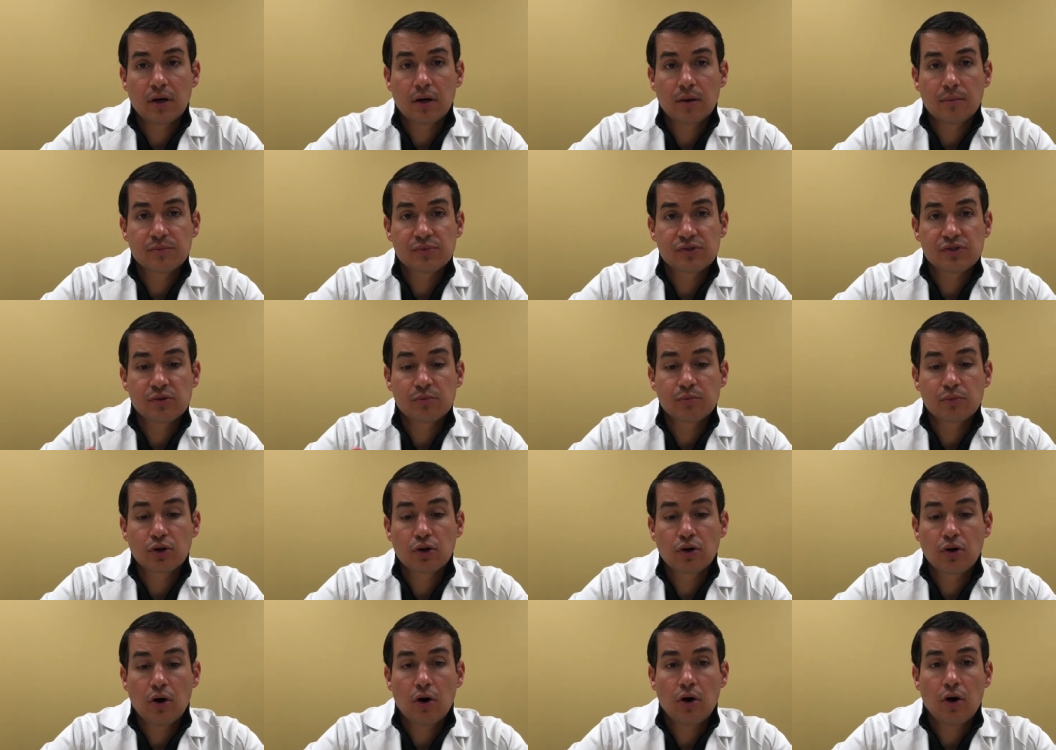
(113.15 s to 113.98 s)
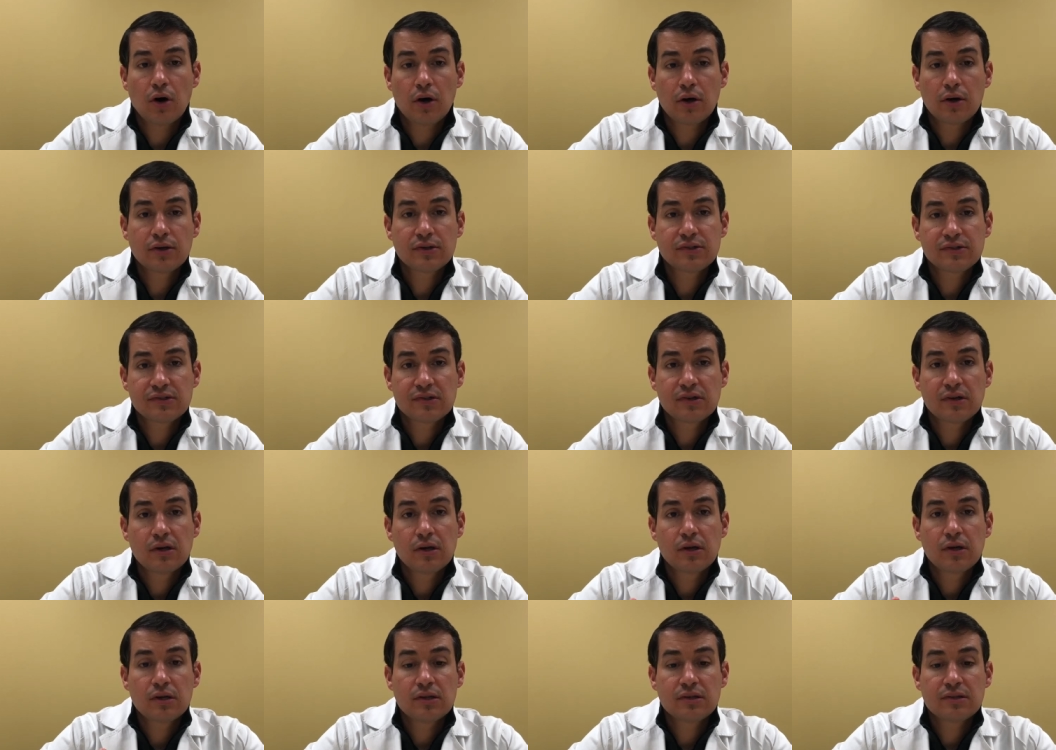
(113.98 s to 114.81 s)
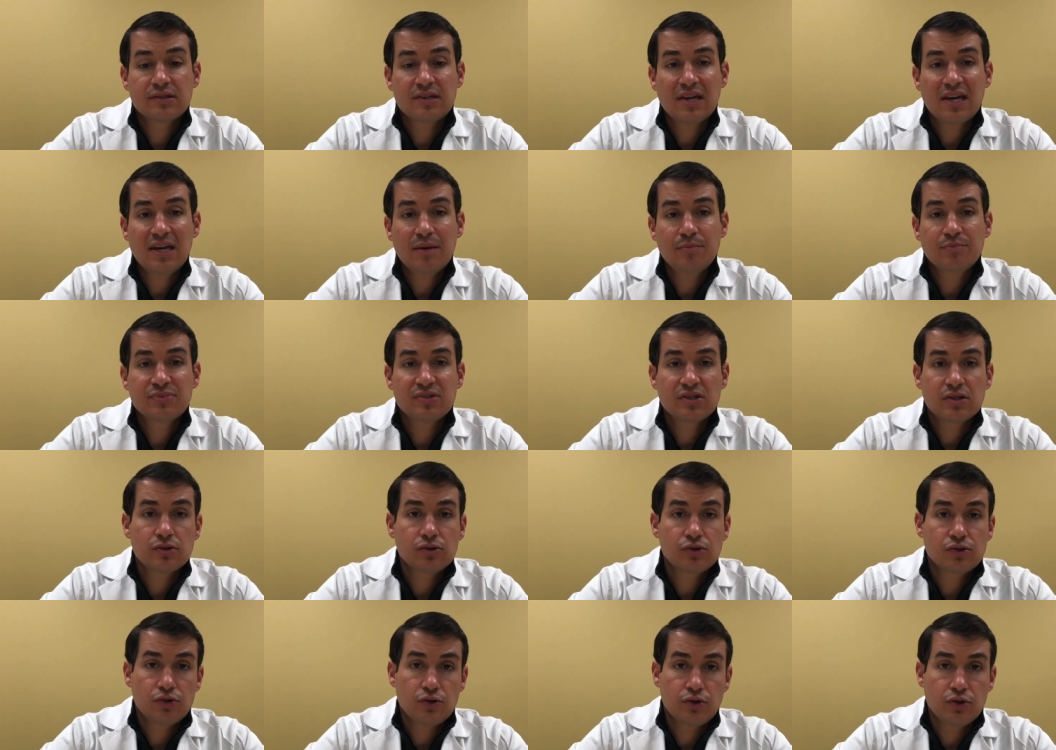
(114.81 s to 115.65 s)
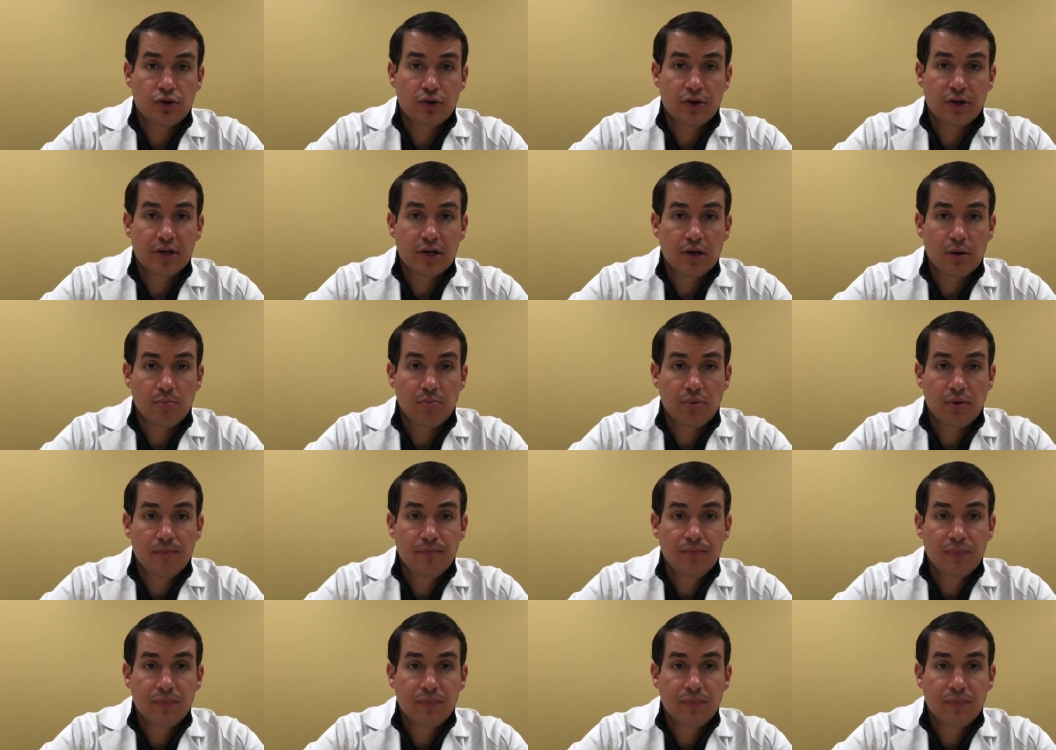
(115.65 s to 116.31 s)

some gauze taped to your hip.